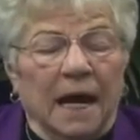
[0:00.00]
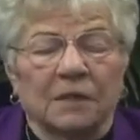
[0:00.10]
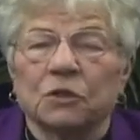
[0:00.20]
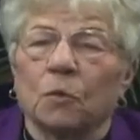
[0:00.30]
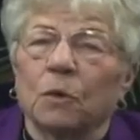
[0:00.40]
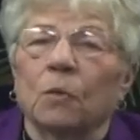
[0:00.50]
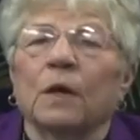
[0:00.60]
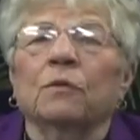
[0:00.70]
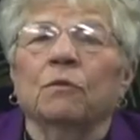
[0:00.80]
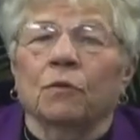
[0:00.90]
And so we
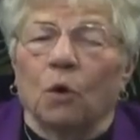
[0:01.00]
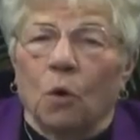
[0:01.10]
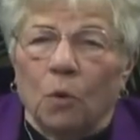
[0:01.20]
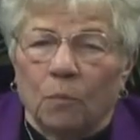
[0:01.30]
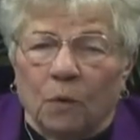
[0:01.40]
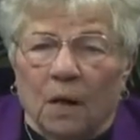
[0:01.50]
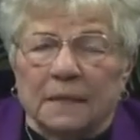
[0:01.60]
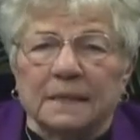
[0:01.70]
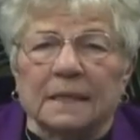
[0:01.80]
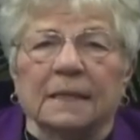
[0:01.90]
went through the whole
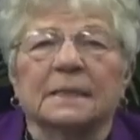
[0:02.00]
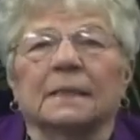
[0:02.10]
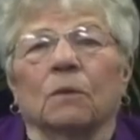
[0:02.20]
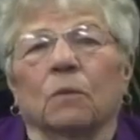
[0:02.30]
process.